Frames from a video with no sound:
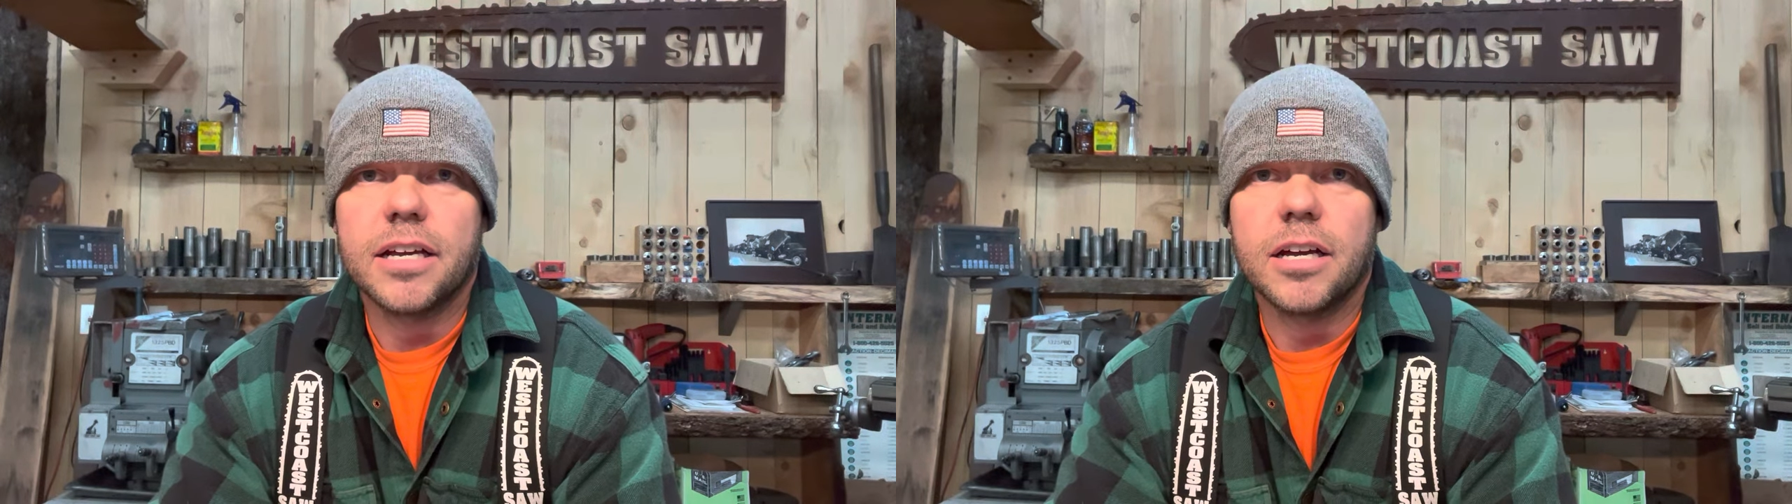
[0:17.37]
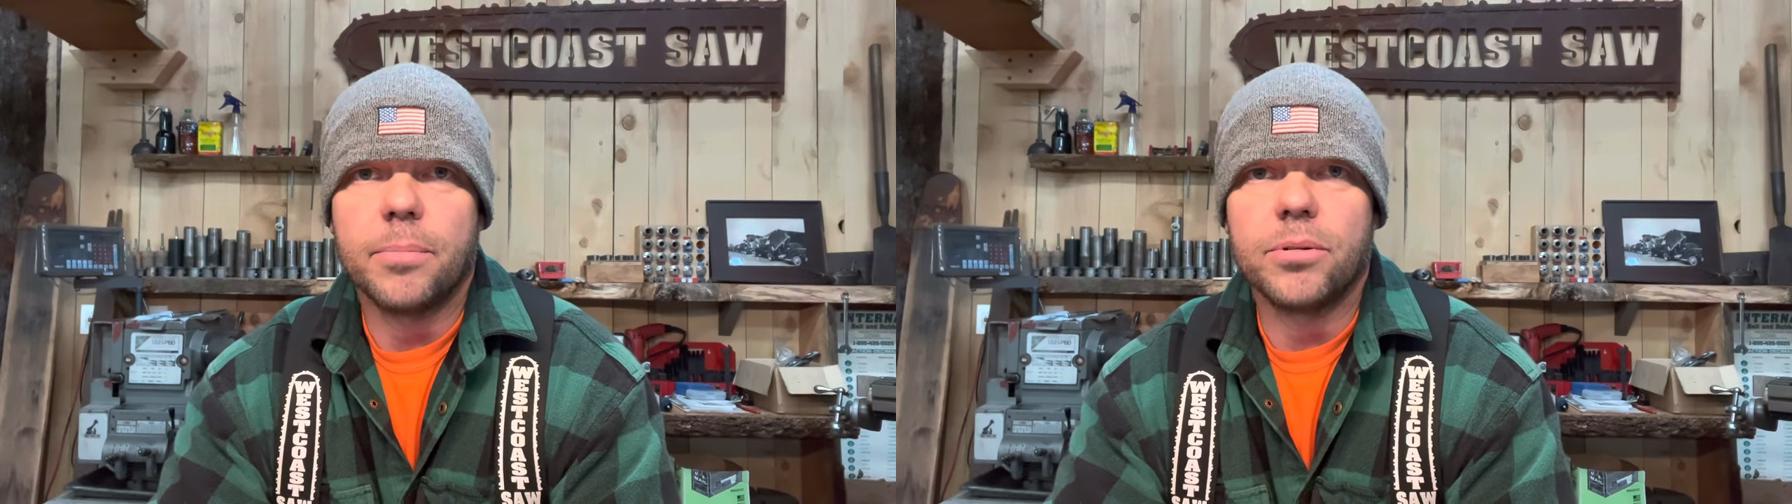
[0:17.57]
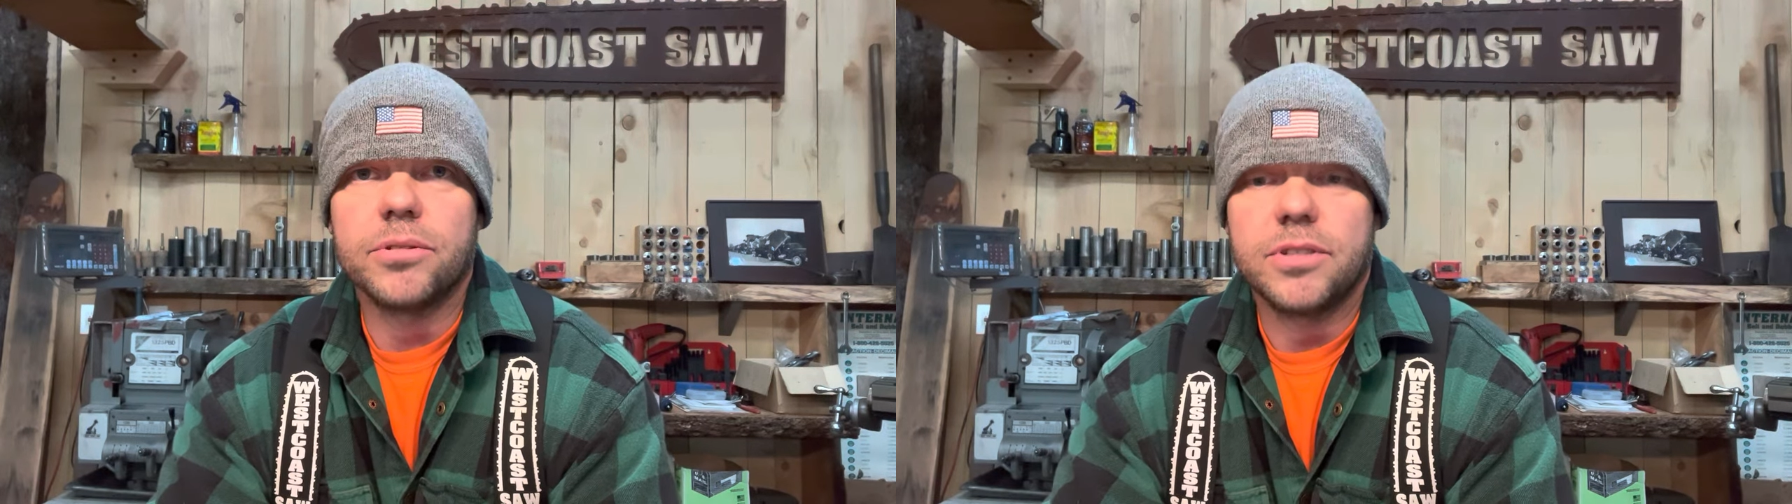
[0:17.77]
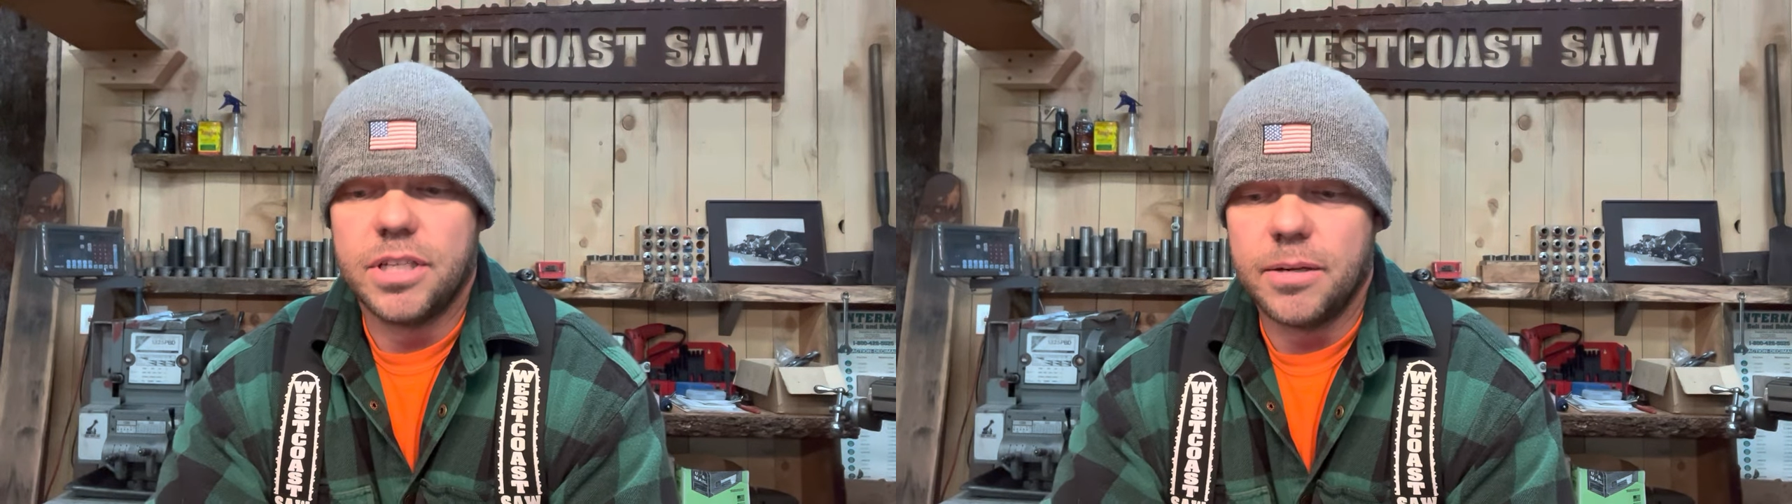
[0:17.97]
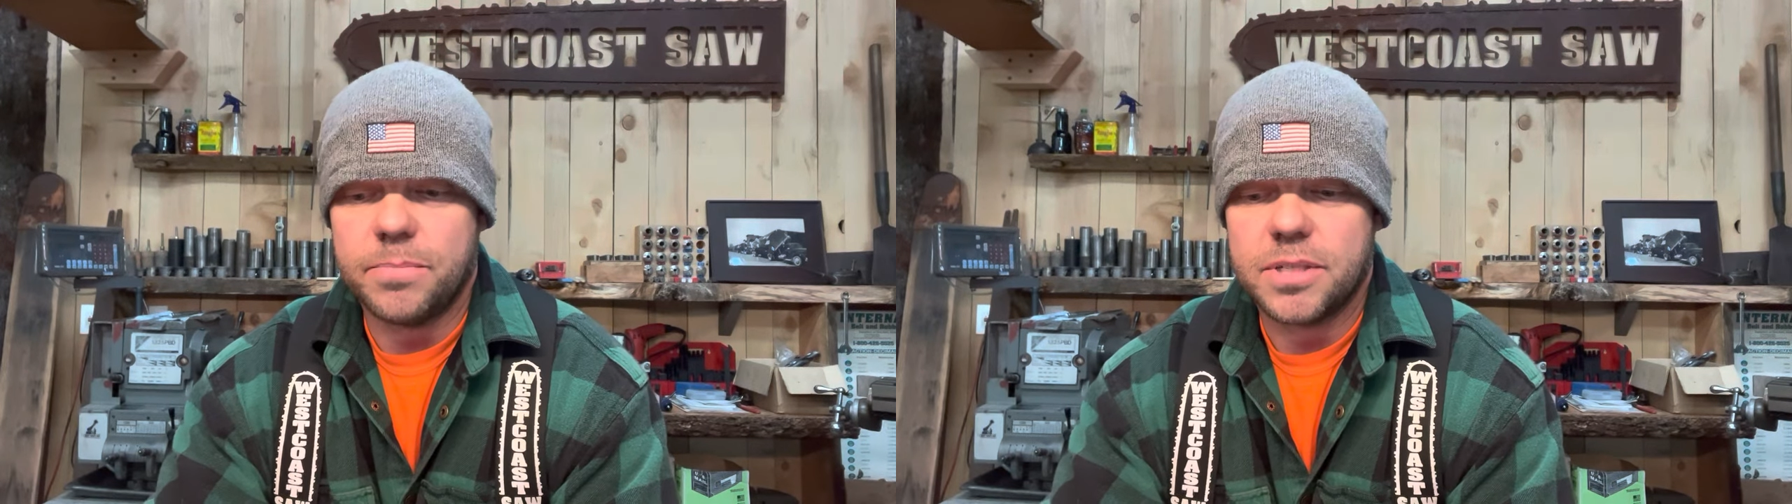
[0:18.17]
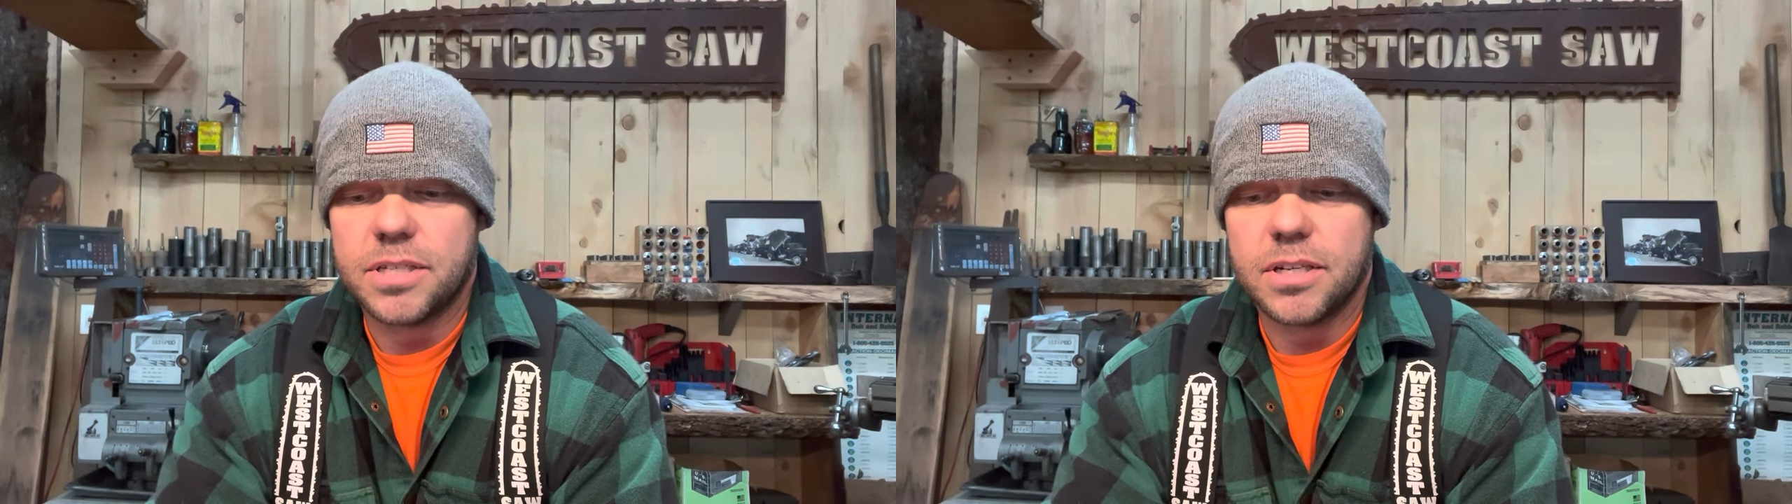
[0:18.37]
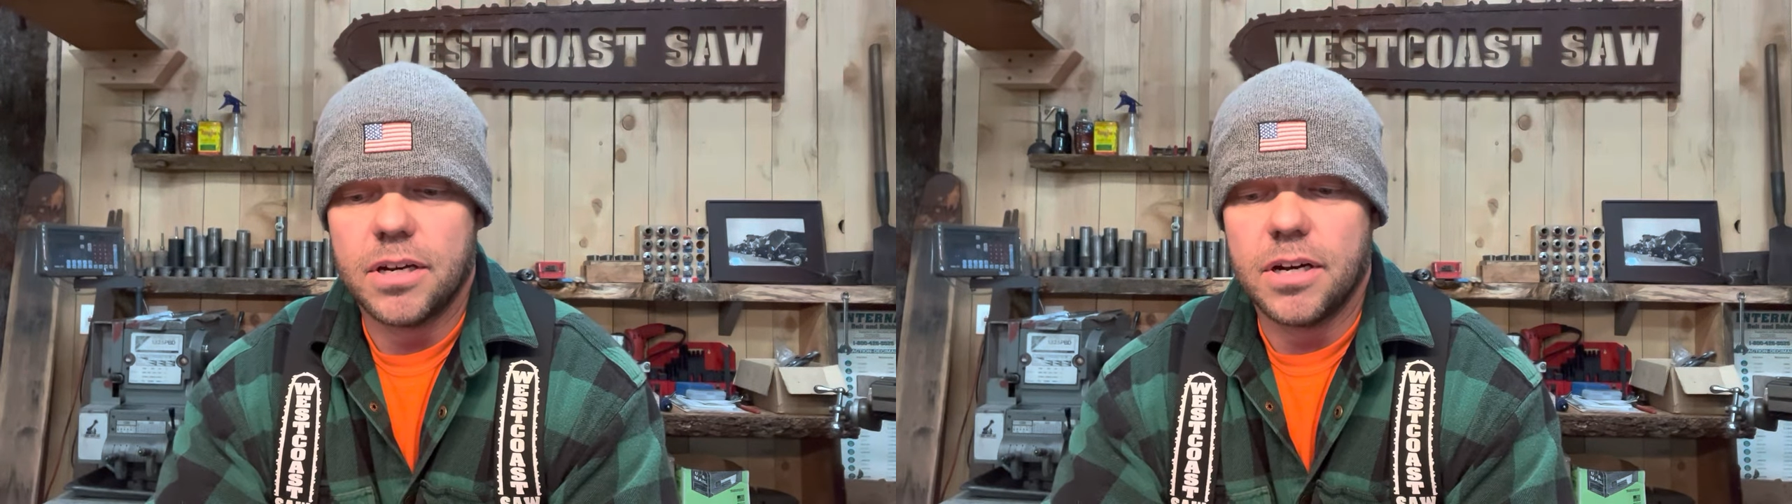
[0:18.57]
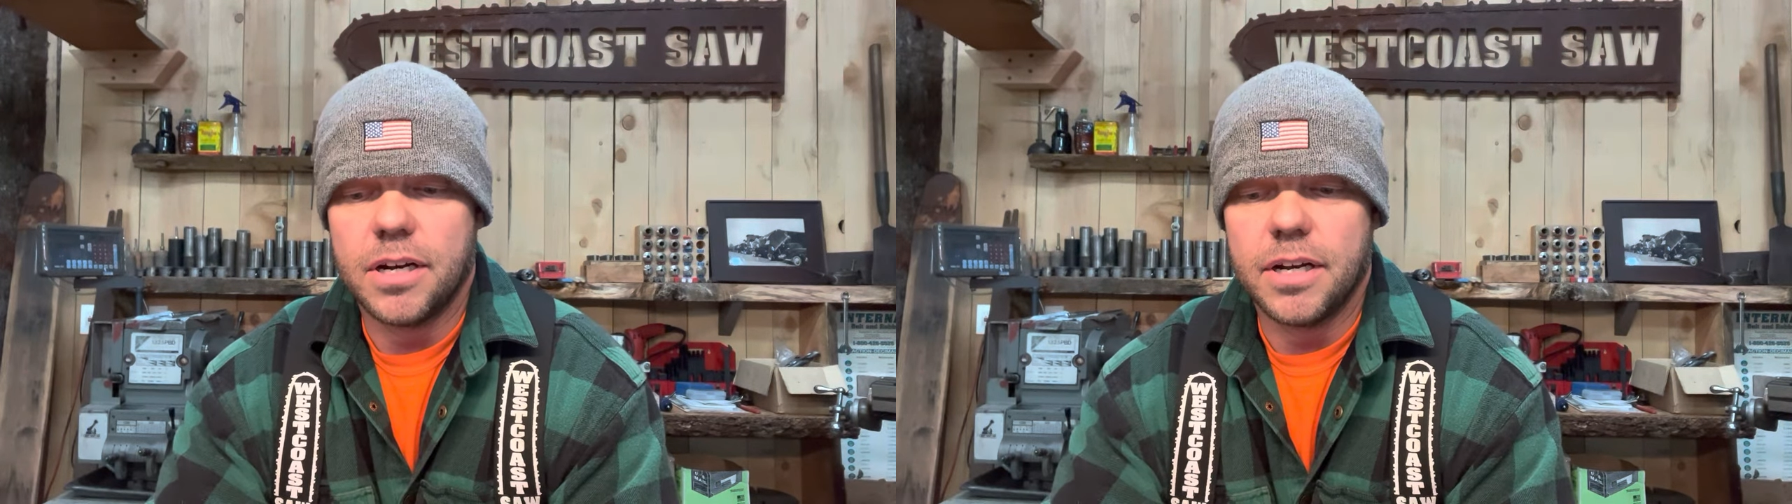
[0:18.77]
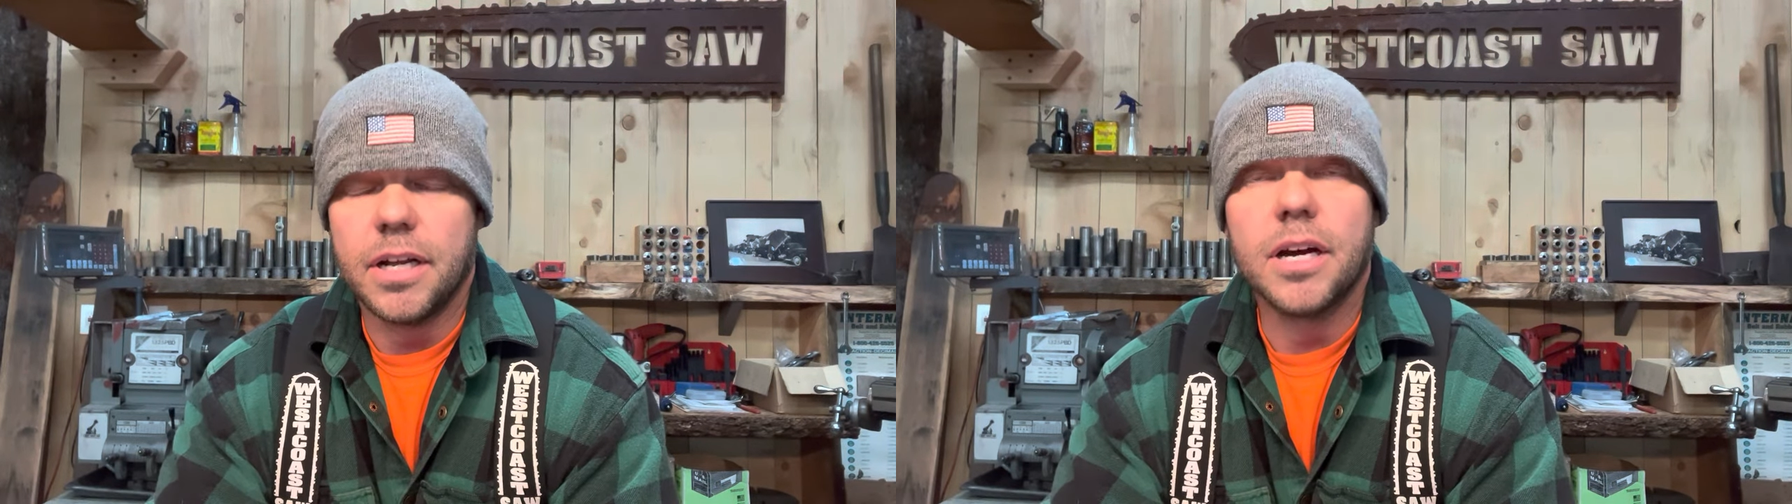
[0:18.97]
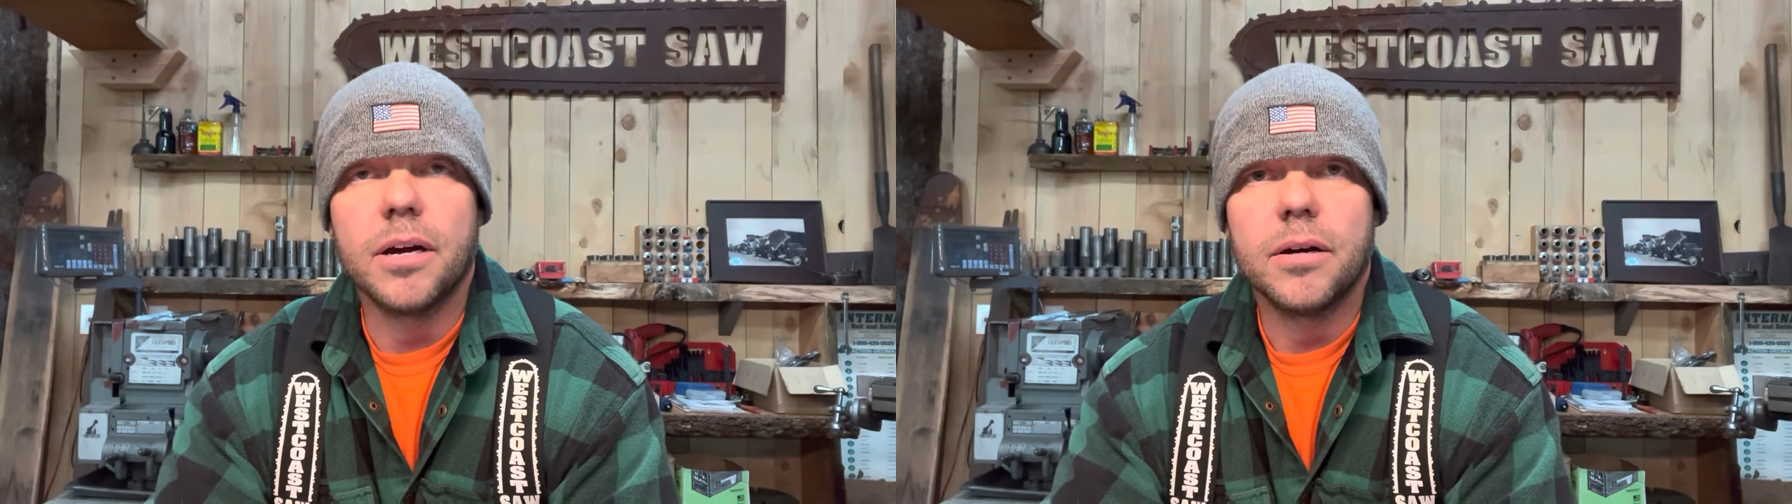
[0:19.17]
a couple tips on
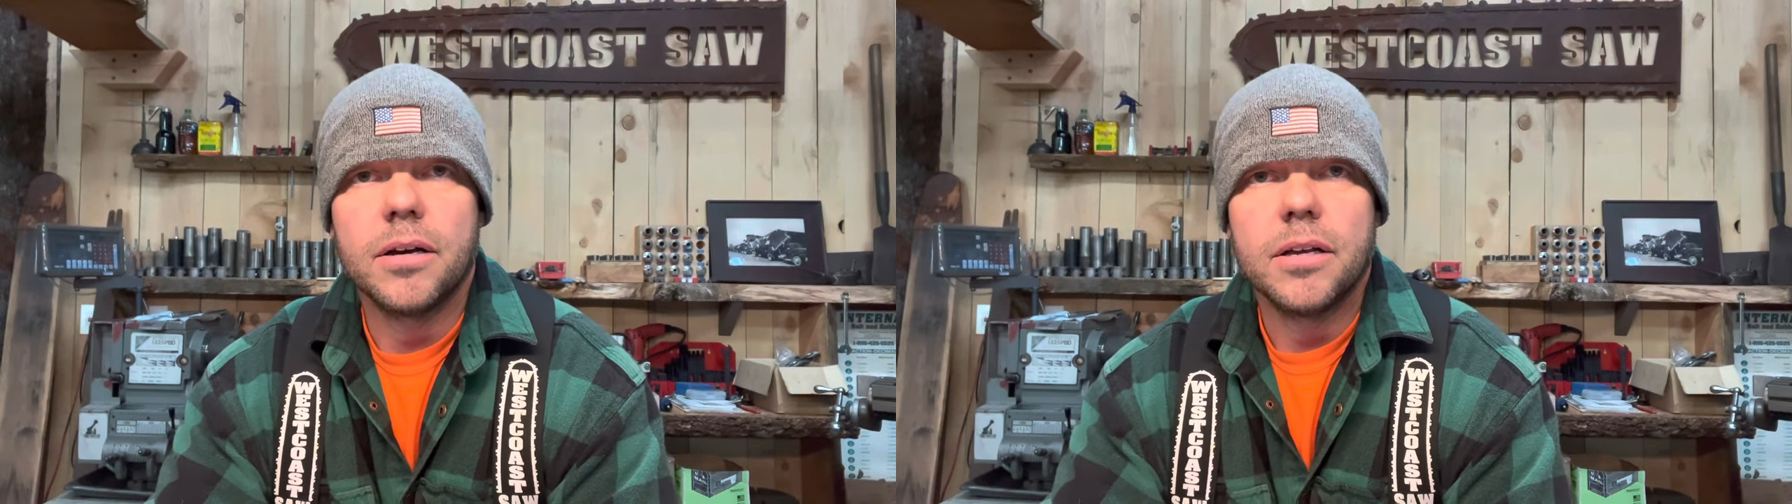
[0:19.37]
uh,